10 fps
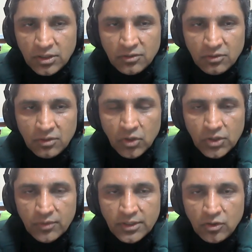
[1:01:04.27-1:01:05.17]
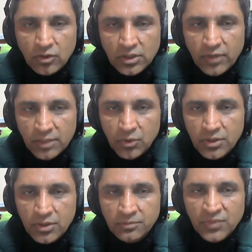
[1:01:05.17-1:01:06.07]
what you have written on the whiteboard
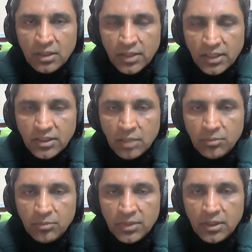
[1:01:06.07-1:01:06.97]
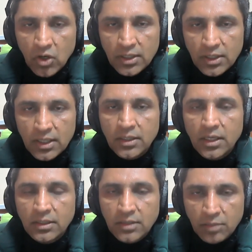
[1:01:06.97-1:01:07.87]
that can be recorded and that
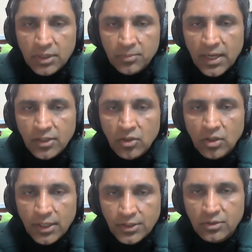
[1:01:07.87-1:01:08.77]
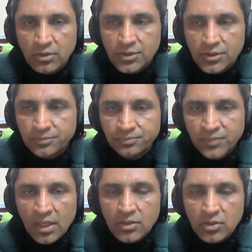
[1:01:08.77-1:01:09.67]
can be played on later on also
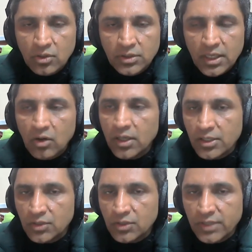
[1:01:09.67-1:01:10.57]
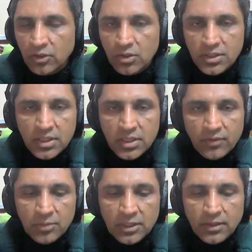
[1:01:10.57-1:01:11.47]
so there are all kinds of technologies
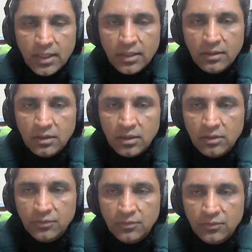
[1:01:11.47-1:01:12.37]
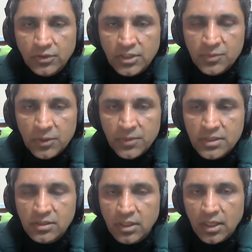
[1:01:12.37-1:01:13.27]
available there uh, for this purpose
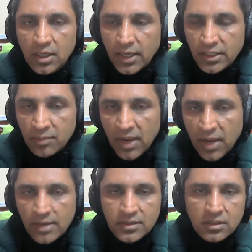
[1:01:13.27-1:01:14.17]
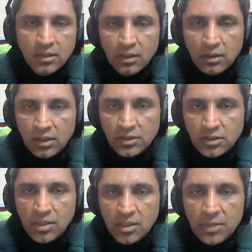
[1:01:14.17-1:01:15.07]
there are writing pads uh, some
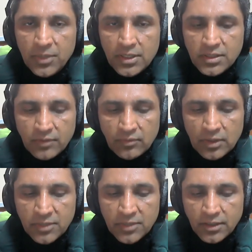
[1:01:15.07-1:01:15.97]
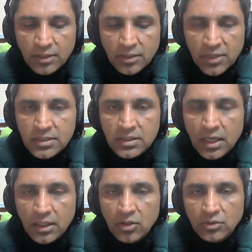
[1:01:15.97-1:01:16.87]
companies have developed writing pads and
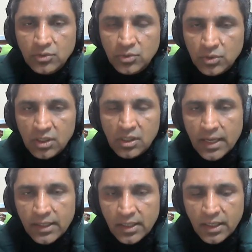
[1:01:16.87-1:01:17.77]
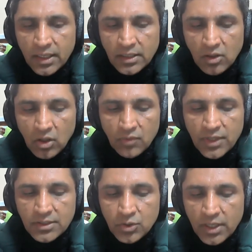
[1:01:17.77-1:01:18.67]
now to aggregate all of that
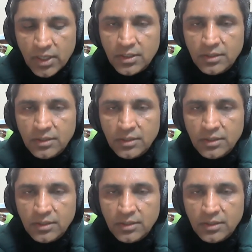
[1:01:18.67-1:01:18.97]
together